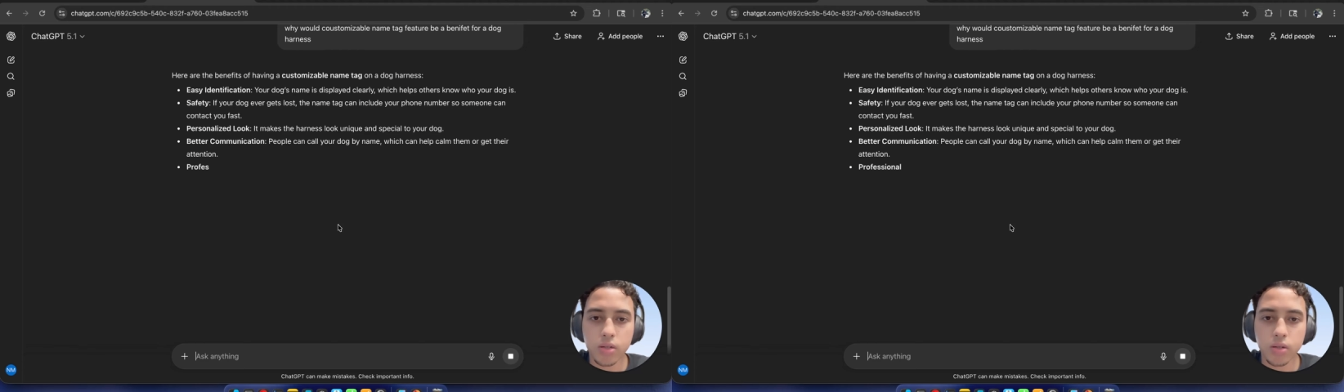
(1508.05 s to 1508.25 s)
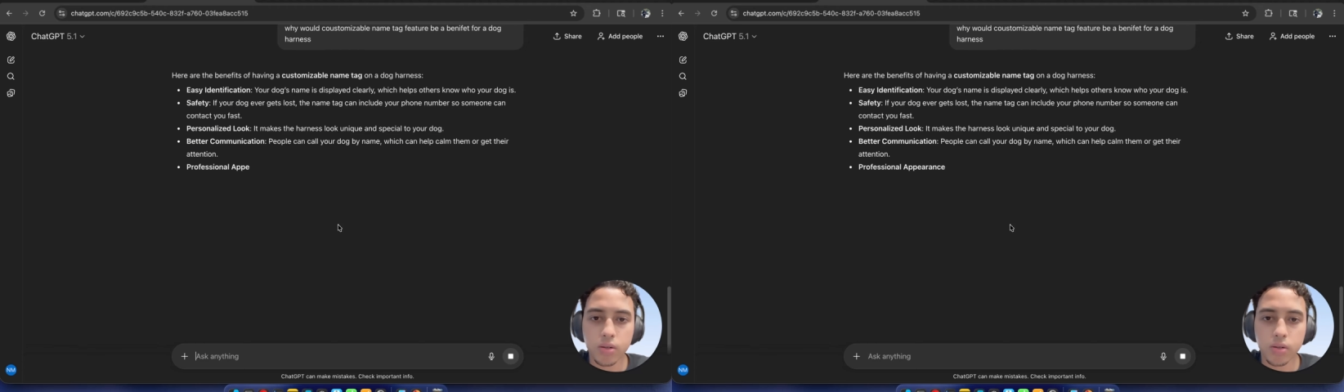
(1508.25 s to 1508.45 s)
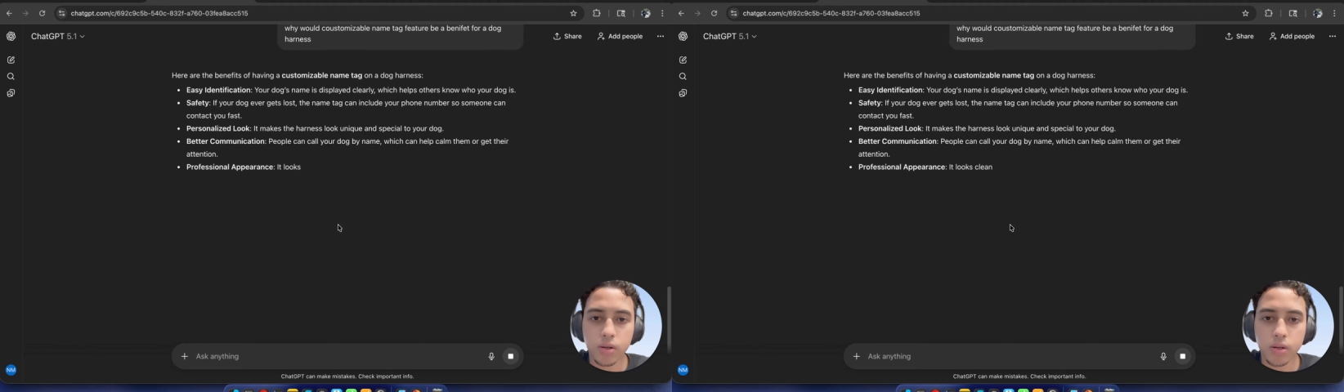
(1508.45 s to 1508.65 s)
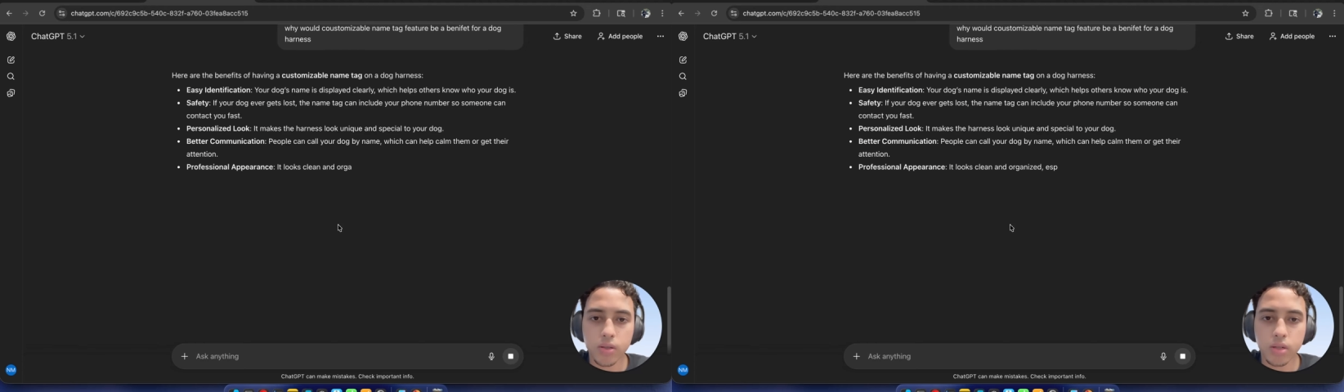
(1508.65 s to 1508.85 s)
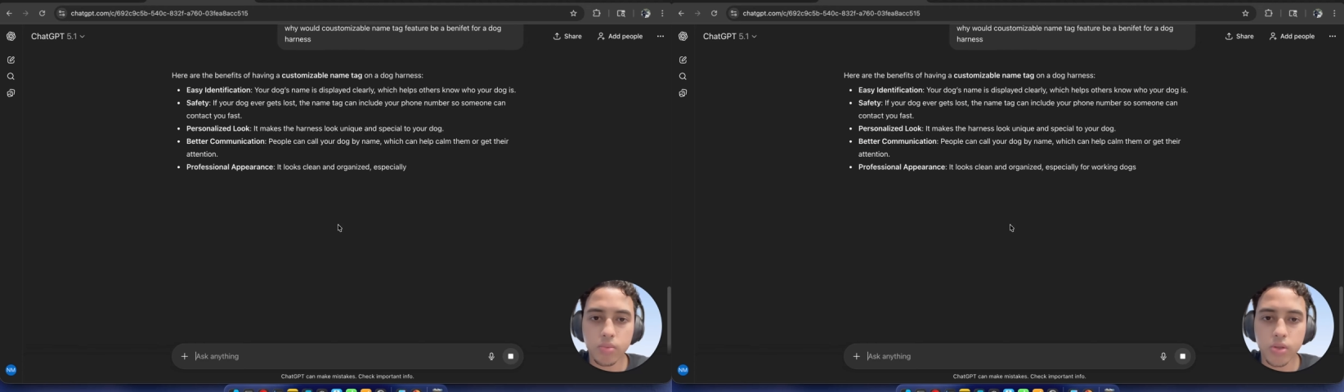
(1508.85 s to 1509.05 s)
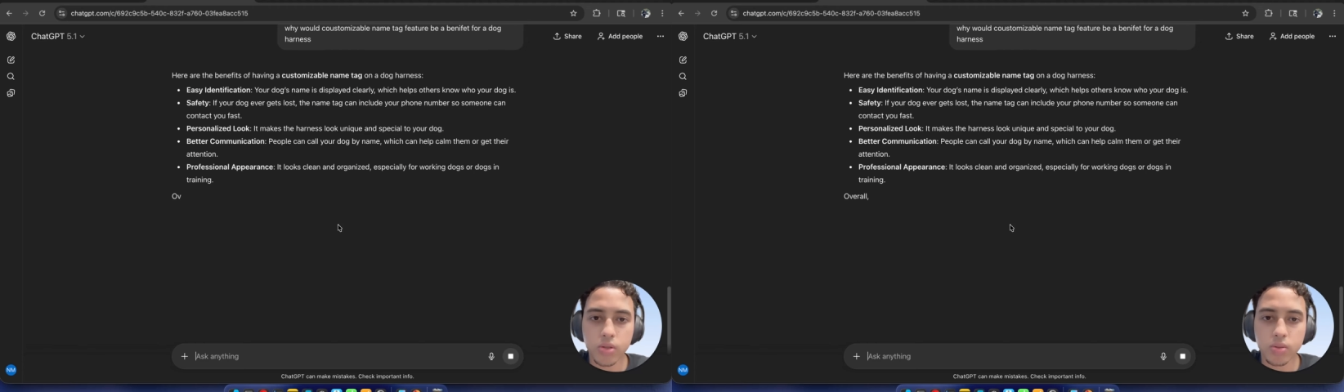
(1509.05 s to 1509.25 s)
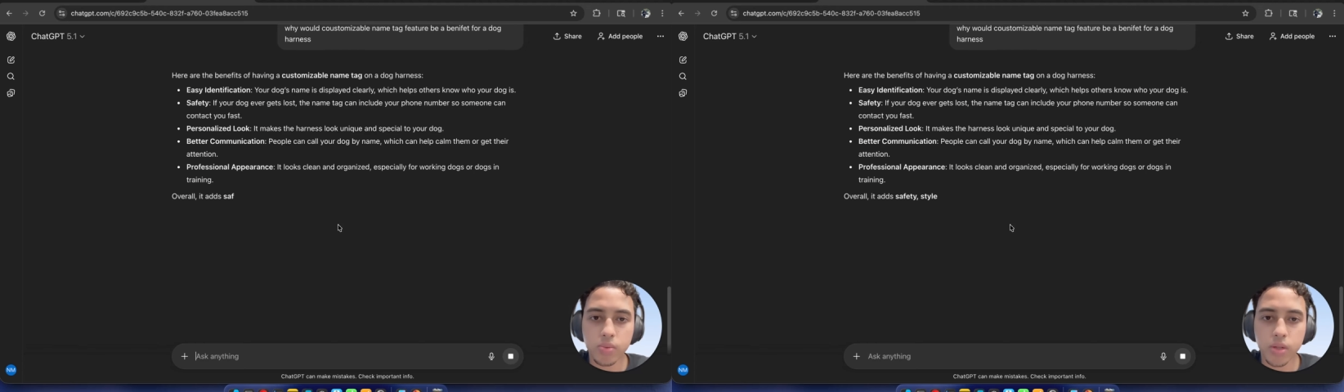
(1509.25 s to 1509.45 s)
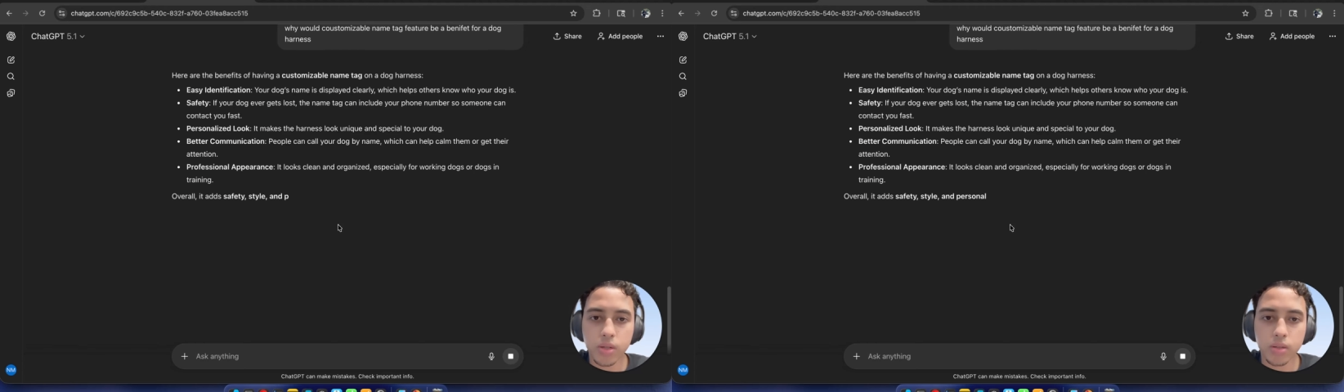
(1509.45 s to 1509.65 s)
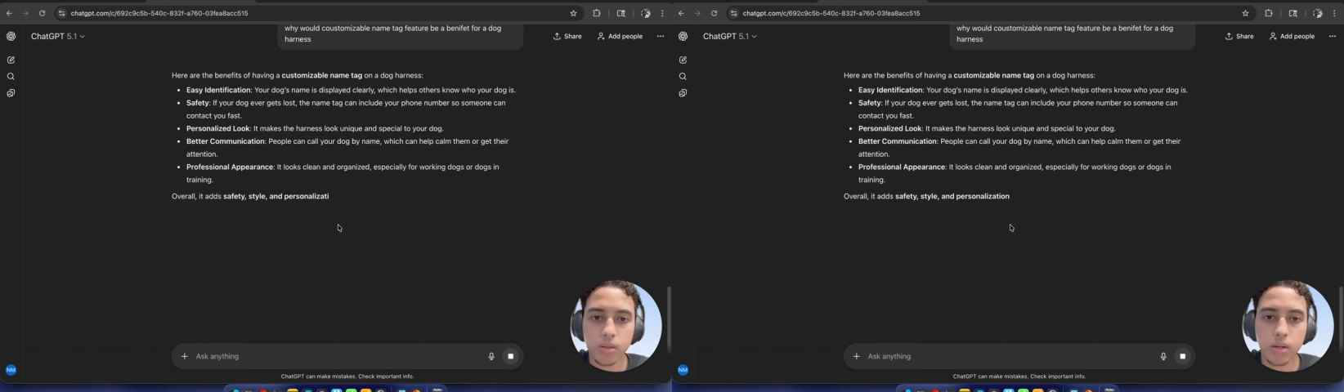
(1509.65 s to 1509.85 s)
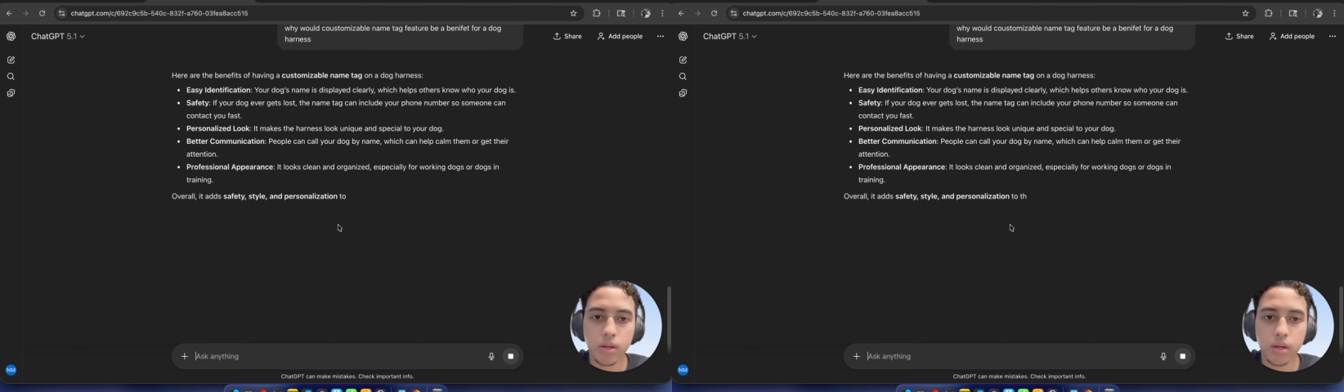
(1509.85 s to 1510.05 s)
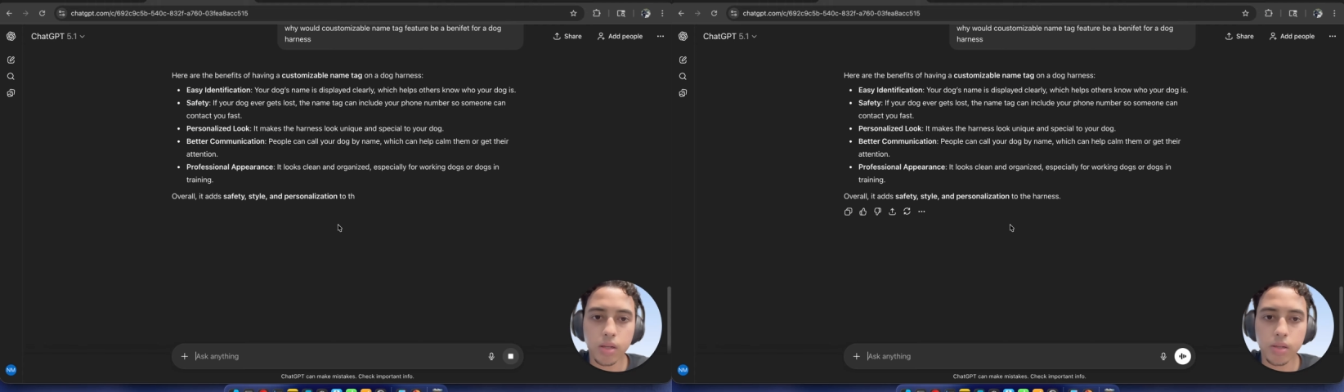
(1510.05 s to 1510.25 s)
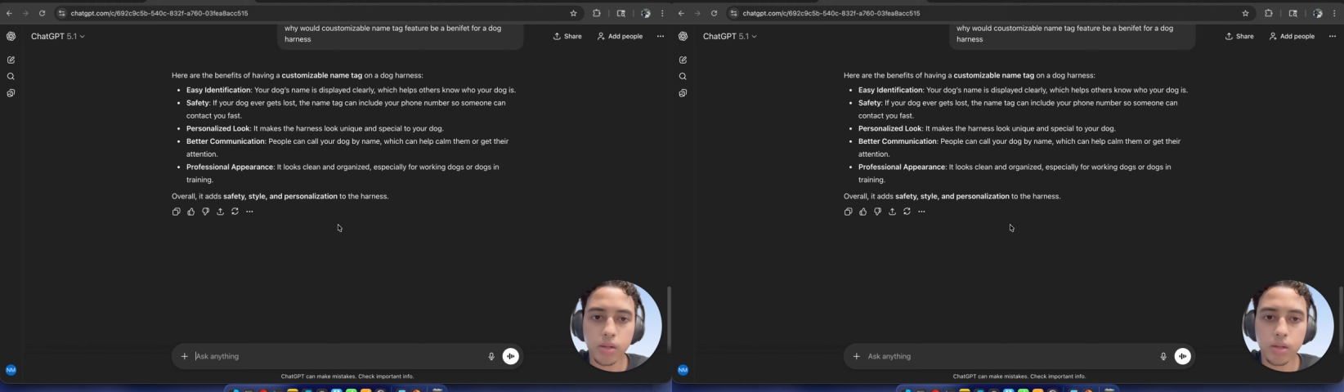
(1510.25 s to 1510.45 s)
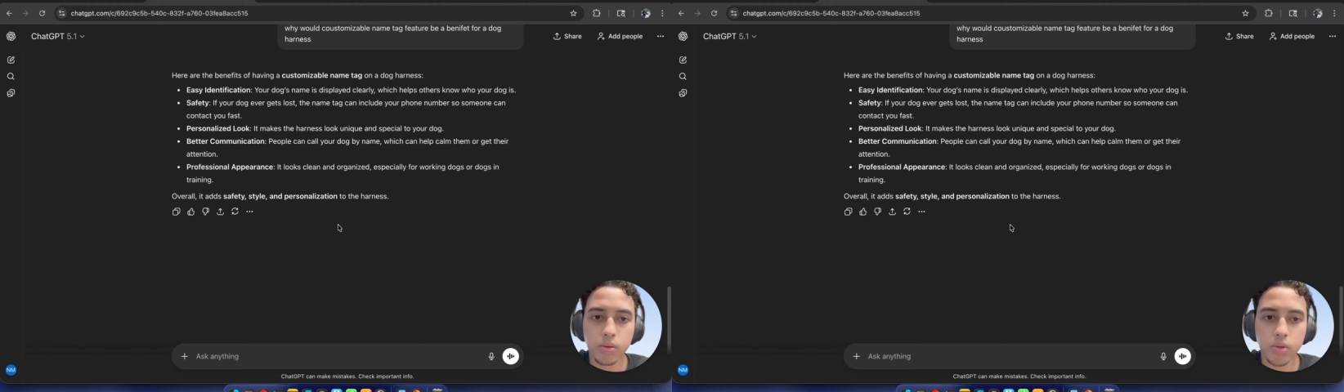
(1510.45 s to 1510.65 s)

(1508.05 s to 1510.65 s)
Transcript: Your dog's name is displayed clearly,